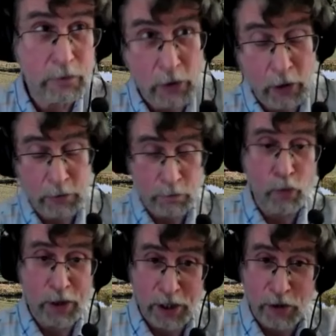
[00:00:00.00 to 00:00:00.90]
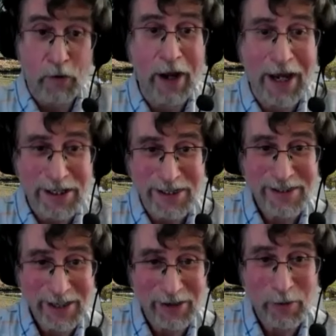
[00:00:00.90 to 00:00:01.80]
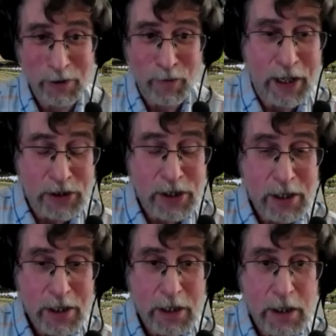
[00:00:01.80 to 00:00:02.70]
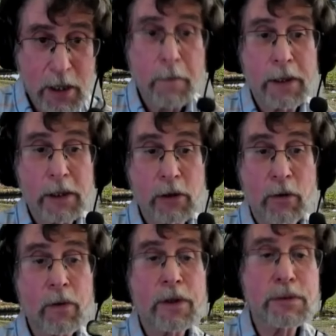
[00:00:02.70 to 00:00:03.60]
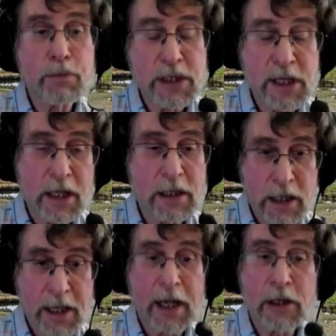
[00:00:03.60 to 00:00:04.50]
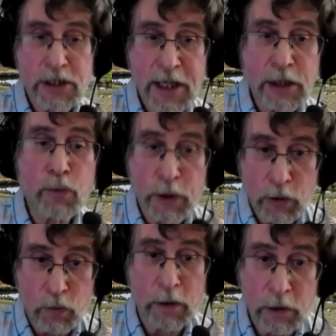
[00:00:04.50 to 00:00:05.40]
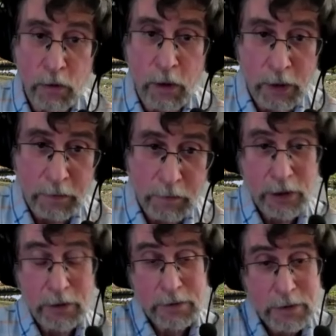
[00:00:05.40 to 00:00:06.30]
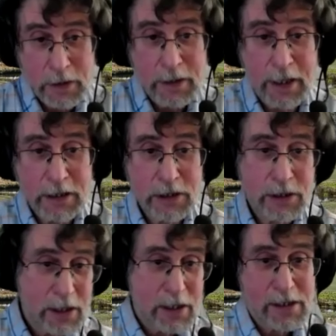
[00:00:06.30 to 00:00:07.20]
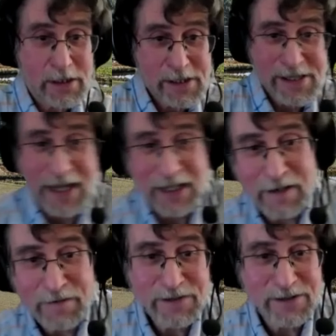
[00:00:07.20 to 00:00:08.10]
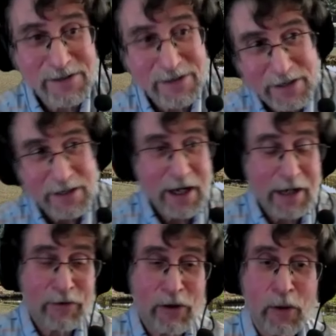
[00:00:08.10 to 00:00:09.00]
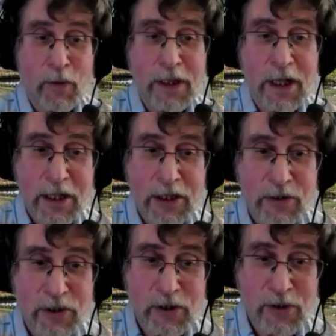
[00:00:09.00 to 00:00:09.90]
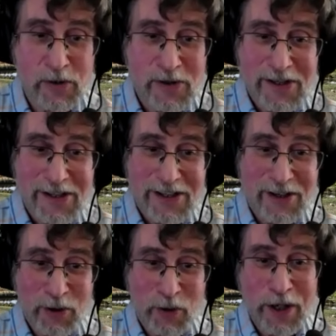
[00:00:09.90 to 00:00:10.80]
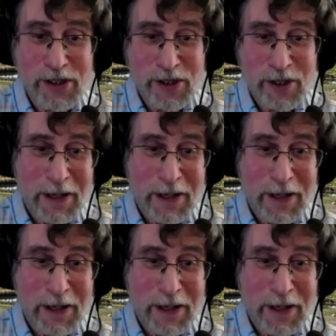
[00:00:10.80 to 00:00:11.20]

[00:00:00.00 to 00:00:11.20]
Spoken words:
large, more than grass. It could be browse, but you're always protecting that because that's what you're really growing. So that gives kind of a long-winded answer to your question